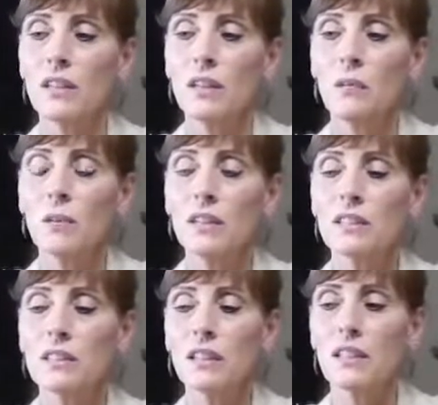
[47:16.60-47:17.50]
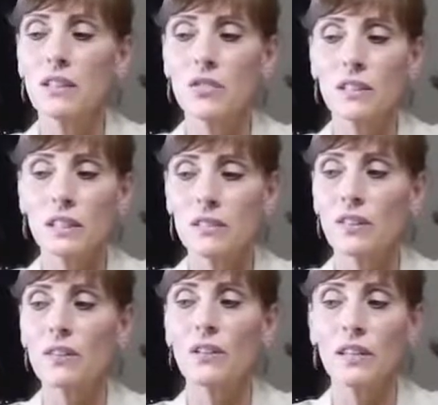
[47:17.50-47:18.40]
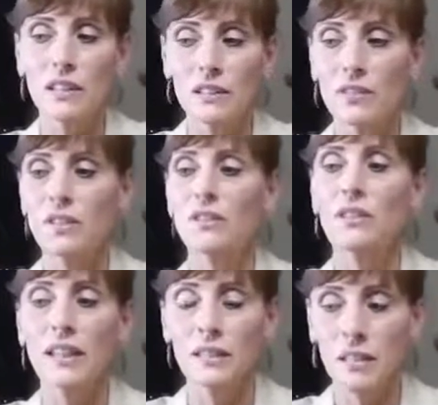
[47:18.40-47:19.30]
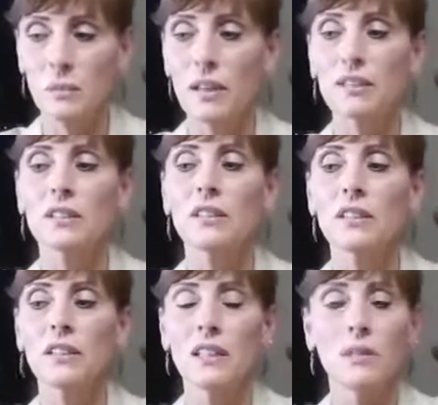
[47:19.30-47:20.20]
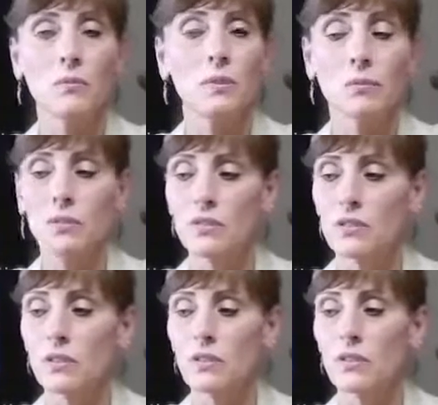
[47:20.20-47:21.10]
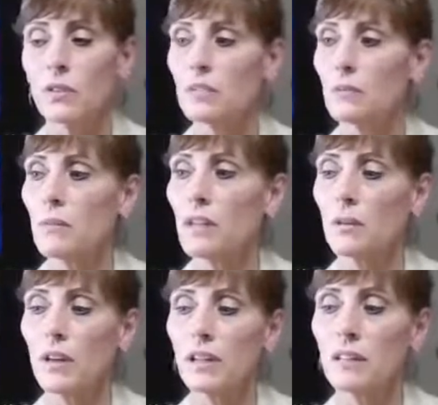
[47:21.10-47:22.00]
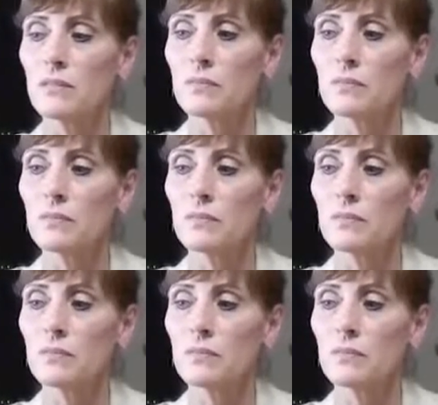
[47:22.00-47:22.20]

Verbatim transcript: But it's a natural antiviral, antifungal, antibacterial, and immune booster. It works in many ways.